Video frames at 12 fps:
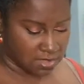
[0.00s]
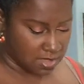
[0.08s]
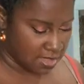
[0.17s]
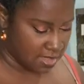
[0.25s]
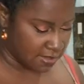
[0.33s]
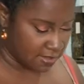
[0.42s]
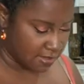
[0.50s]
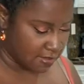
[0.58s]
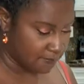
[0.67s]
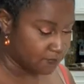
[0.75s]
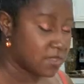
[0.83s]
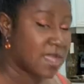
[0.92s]
Okay,
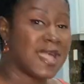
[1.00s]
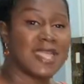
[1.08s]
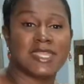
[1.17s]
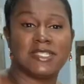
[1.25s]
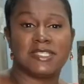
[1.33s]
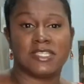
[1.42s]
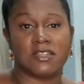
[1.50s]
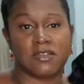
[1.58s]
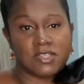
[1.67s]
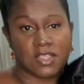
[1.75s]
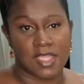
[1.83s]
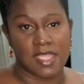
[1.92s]
I
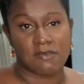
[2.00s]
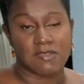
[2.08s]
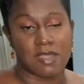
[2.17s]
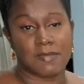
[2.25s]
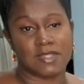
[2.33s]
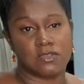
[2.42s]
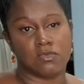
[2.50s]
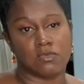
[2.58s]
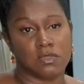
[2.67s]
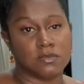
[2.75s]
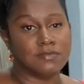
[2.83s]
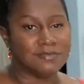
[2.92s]
consider your head wrap a
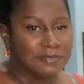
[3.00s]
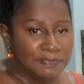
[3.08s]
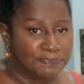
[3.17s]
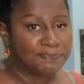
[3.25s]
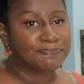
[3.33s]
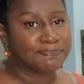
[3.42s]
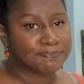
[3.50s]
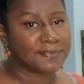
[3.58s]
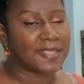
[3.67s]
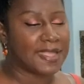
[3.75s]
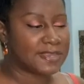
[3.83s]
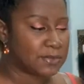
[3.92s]
tool.
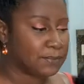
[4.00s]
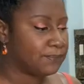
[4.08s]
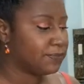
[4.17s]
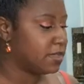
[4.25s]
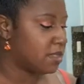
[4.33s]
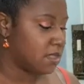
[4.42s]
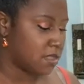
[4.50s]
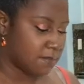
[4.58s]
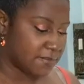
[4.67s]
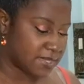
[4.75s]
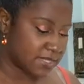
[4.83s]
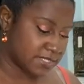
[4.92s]
I do,
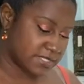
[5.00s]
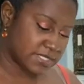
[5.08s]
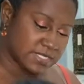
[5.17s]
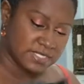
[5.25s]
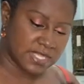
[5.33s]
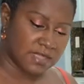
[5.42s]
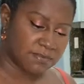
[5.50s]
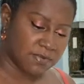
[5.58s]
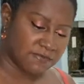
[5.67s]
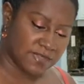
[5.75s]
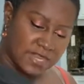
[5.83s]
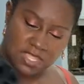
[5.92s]
because it is
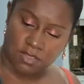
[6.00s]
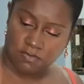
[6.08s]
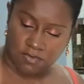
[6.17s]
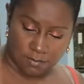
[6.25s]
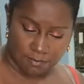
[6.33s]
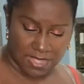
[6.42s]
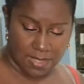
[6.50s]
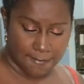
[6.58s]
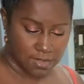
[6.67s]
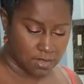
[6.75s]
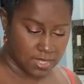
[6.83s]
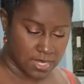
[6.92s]
preventing you from being
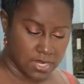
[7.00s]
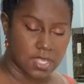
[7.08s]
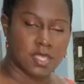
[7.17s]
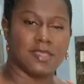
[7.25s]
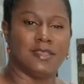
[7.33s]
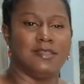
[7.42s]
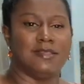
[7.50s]
bald headed.